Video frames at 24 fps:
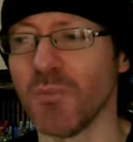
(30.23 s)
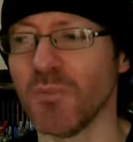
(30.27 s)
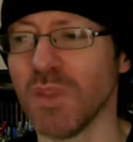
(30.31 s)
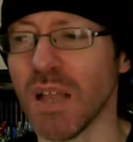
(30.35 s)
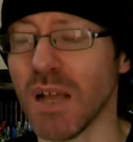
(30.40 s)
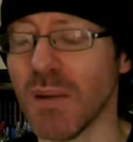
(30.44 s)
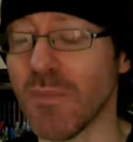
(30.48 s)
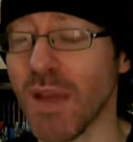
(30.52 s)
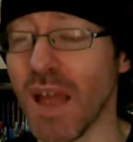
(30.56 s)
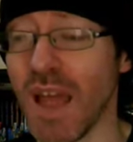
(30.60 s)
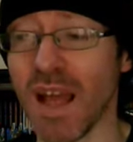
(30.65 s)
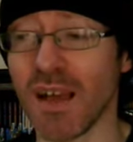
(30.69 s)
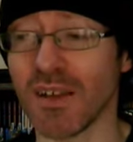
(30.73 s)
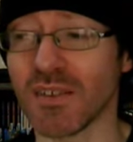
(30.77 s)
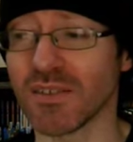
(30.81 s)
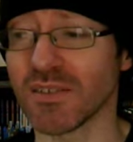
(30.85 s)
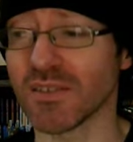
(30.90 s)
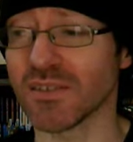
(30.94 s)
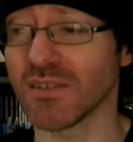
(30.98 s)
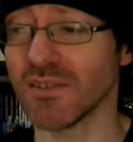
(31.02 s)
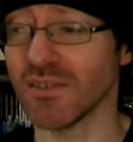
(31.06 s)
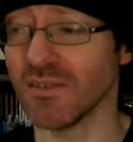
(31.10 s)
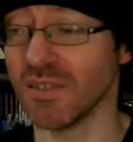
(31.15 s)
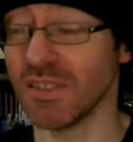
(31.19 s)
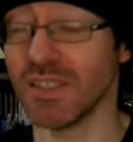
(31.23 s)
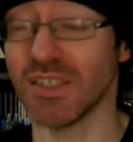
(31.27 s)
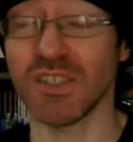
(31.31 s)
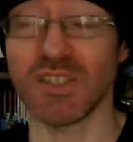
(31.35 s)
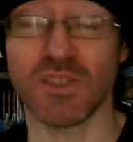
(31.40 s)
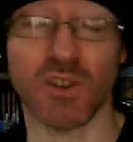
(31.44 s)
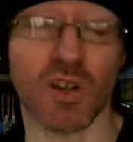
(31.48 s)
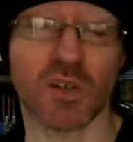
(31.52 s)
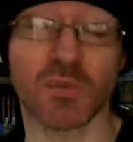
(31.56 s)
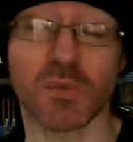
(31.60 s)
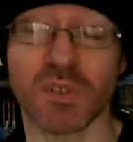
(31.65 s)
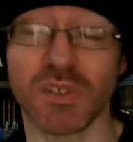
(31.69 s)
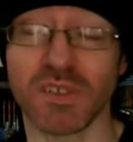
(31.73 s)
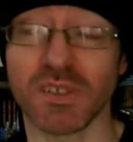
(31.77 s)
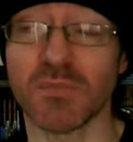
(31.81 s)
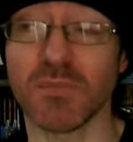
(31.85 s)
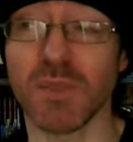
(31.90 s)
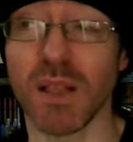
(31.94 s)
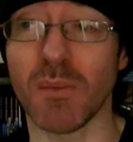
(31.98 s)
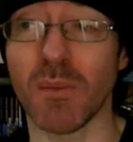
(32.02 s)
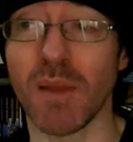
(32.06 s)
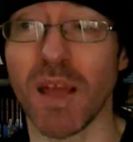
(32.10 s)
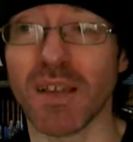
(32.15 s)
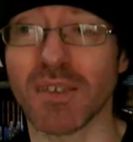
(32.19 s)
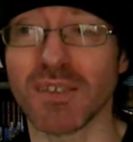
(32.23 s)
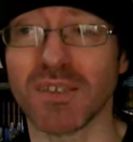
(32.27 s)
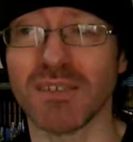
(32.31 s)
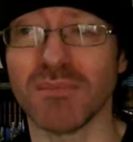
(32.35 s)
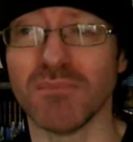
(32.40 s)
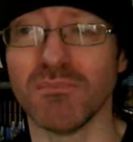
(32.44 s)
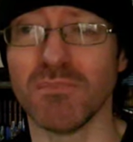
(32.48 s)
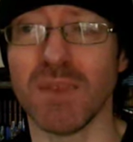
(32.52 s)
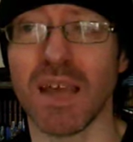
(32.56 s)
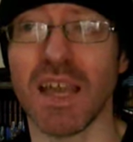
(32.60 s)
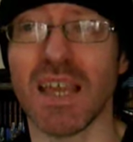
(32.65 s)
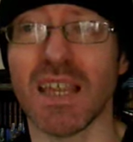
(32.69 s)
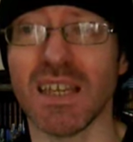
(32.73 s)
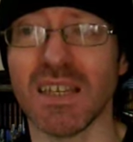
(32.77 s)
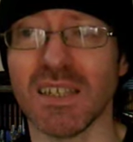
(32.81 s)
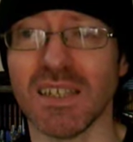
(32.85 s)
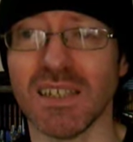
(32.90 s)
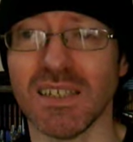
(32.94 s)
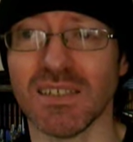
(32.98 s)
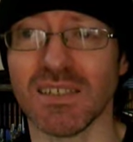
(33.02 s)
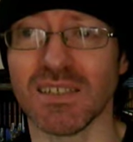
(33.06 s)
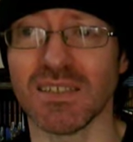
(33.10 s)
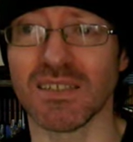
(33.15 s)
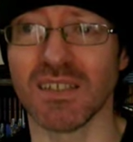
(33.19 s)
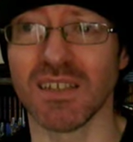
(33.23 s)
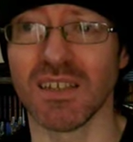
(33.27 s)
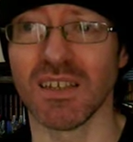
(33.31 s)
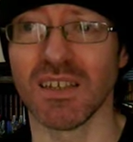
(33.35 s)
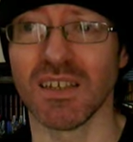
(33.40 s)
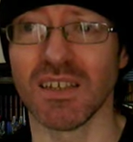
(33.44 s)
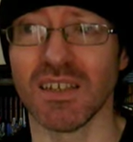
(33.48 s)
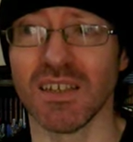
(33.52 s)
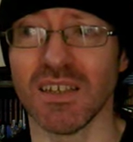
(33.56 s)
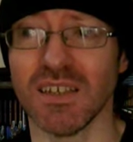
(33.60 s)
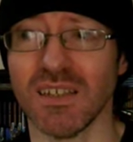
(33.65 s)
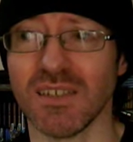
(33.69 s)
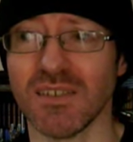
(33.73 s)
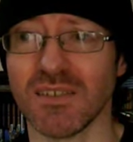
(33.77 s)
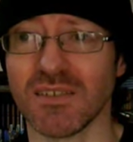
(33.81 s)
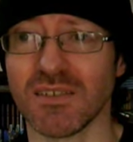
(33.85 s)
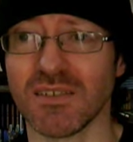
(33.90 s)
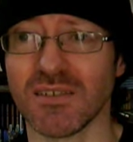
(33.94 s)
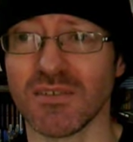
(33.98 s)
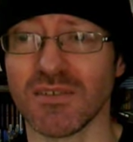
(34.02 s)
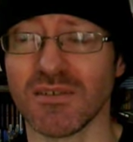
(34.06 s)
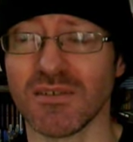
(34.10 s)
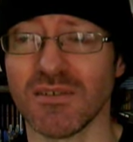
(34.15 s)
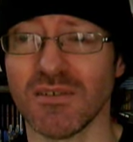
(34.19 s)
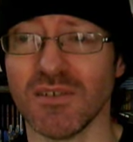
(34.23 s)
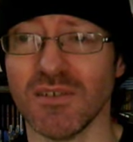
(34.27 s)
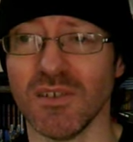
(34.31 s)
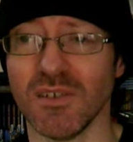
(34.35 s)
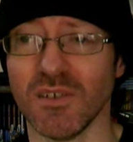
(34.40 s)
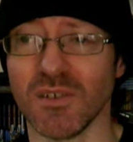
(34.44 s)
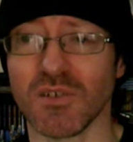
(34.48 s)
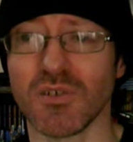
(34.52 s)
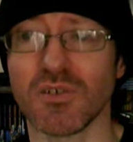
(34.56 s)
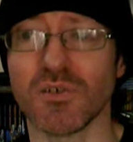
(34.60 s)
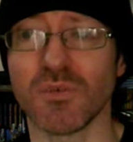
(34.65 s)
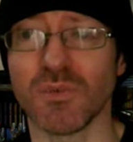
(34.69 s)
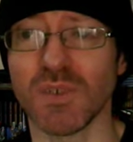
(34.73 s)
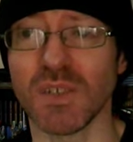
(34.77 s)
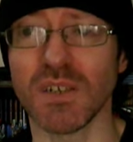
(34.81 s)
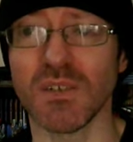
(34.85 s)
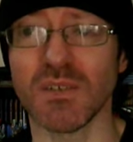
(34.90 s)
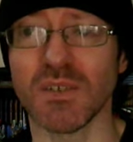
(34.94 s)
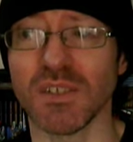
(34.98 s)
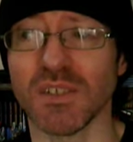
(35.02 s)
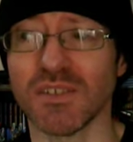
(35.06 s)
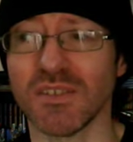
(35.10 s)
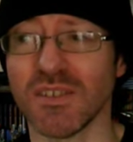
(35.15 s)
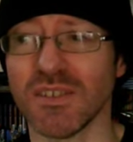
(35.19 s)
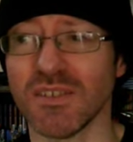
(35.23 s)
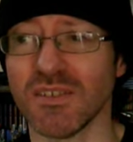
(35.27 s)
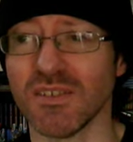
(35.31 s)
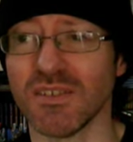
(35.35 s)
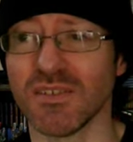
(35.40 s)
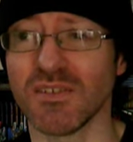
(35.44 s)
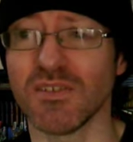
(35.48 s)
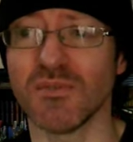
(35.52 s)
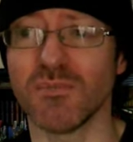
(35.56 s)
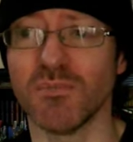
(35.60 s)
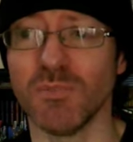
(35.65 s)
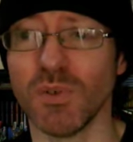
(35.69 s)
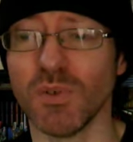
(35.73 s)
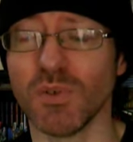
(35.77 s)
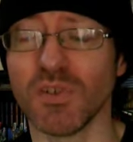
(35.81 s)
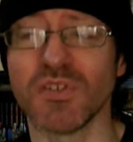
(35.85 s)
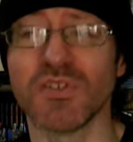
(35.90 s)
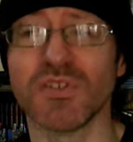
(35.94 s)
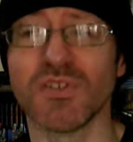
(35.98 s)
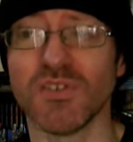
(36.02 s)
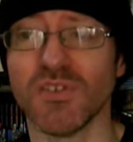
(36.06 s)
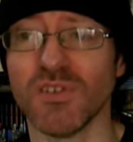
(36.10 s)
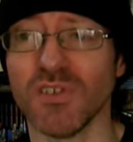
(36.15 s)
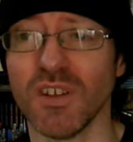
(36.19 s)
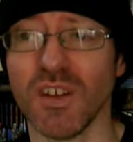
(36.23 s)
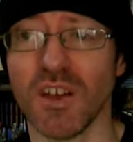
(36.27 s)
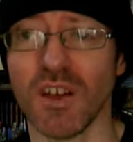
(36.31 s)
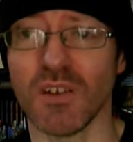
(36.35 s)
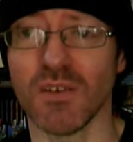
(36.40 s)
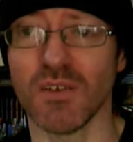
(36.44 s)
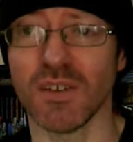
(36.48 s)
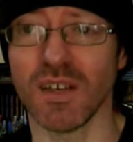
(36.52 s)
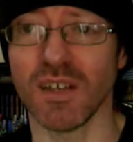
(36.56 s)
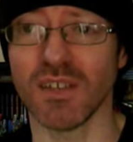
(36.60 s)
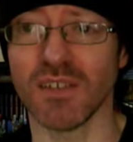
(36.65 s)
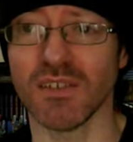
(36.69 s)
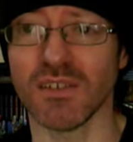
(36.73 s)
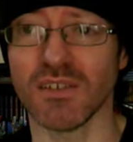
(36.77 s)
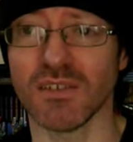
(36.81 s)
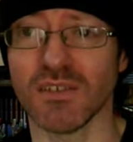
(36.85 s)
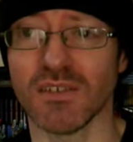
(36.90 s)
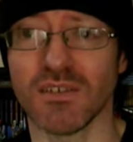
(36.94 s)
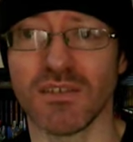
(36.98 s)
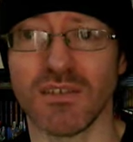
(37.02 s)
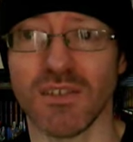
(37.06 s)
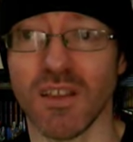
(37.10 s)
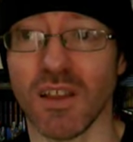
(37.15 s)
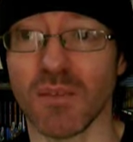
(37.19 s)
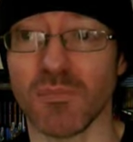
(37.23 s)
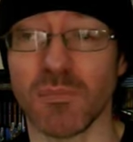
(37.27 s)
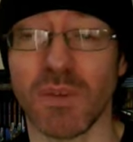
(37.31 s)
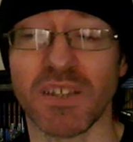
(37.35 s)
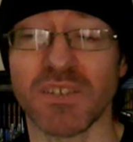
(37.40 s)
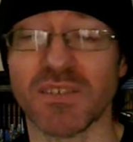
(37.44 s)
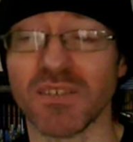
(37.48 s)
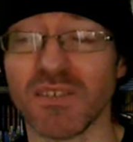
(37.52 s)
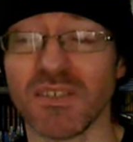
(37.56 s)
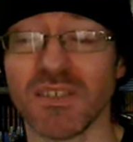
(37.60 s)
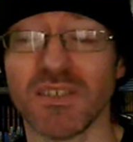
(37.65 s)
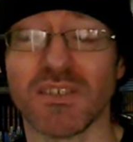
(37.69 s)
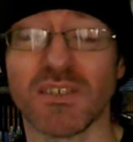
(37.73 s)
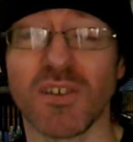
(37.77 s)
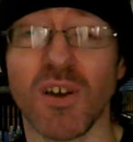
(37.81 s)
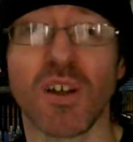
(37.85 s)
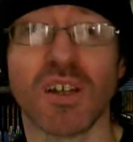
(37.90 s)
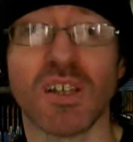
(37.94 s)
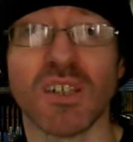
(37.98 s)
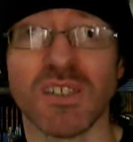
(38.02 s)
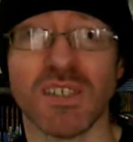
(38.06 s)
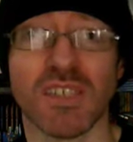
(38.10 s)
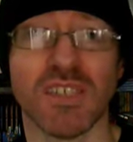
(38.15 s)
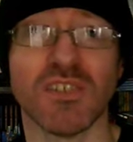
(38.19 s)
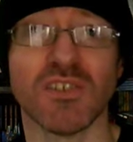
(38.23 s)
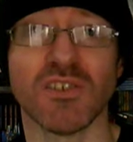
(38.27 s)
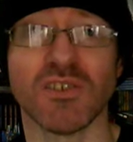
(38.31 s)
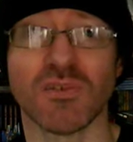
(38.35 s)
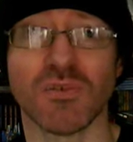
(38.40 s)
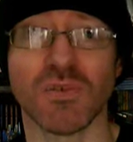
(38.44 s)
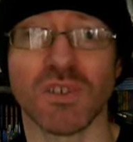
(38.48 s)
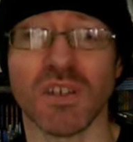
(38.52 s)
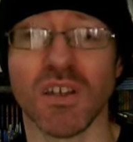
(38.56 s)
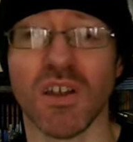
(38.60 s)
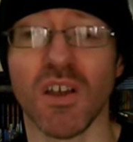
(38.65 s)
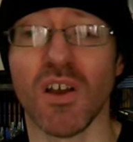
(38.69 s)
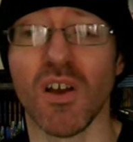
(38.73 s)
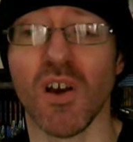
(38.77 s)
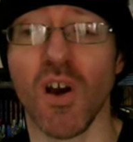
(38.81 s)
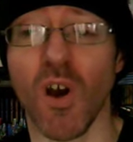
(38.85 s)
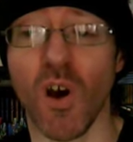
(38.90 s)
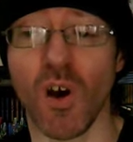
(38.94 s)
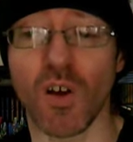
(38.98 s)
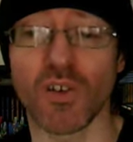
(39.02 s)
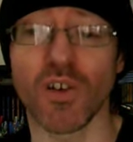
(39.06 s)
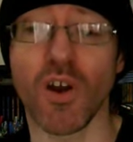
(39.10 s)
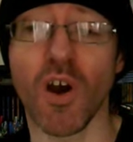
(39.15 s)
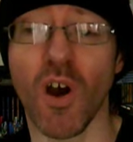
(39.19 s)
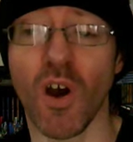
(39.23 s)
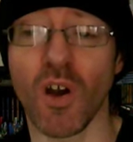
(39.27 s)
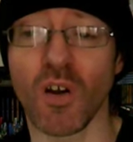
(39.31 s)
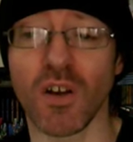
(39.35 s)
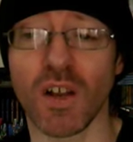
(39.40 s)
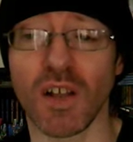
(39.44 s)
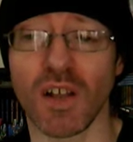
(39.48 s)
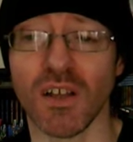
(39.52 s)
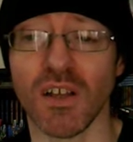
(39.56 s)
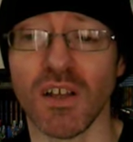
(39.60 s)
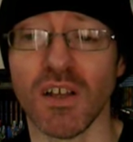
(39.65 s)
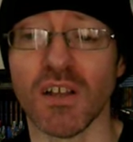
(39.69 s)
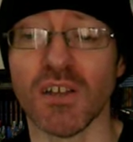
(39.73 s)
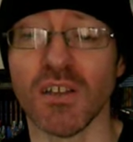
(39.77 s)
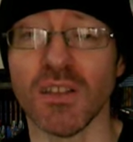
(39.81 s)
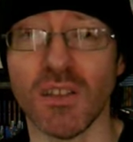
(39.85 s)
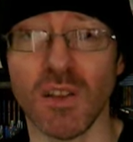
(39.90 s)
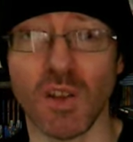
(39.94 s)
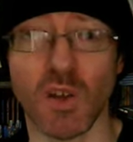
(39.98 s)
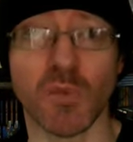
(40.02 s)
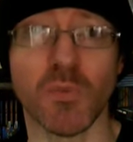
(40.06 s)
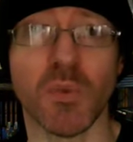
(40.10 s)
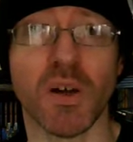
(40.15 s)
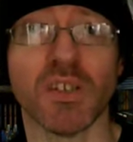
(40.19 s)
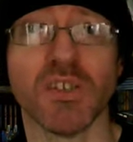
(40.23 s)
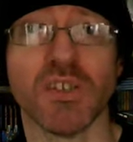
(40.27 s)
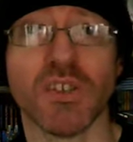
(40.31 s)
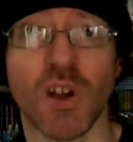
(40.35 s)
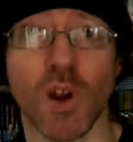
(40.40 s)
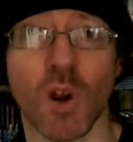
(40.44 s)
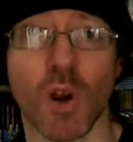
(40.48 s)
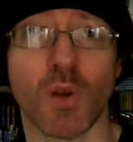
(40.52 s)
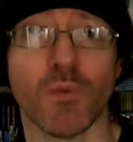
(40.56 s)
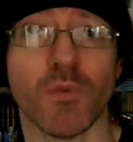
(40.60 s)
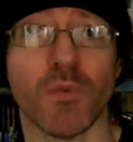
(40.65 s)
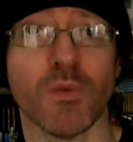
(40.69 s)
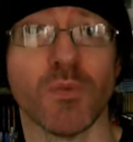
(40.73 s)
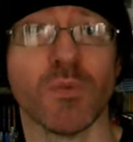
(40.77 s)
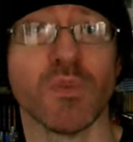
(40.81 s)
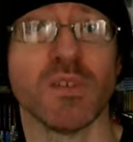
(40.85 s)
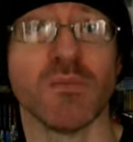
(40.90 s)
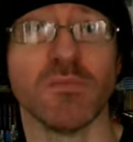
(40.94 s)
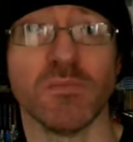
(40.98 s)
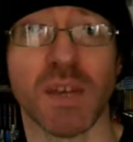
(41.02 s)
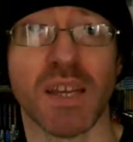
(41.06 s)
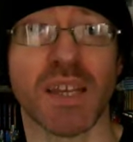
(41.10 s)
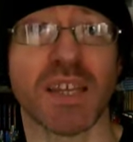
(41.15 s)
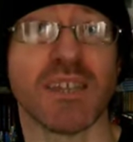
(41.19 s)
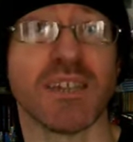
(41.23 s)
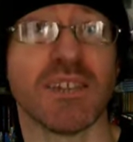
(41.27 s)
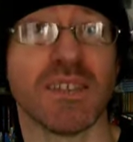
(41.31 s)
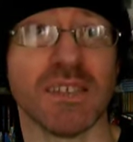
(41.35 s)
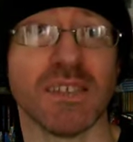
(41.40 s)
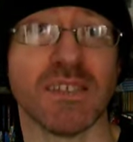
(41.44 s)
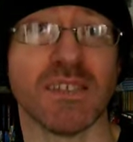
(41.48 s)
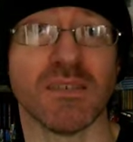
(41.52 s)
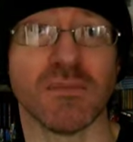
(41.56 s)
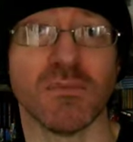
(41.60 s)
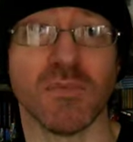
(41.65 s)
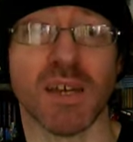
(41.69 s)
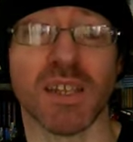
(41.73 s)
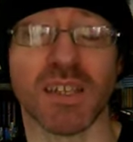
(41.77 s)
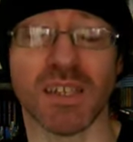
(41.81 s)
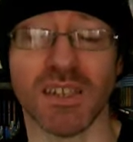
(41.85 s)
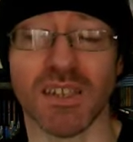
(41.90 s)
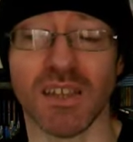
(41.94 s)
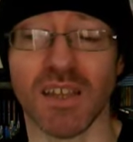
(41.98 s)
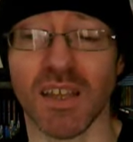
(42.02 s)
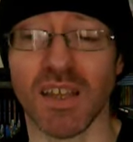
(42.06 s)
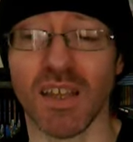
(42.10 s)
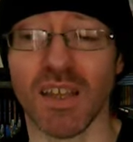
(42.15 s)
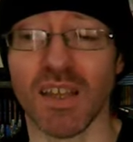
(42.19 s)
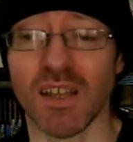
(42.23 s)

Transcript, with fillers: Blumhouse, this shocked me because Blumhouse has made its, its you know, career, it's, it's built its studio and like basically its cottage industry on horror, low-budget horror films that make decent money.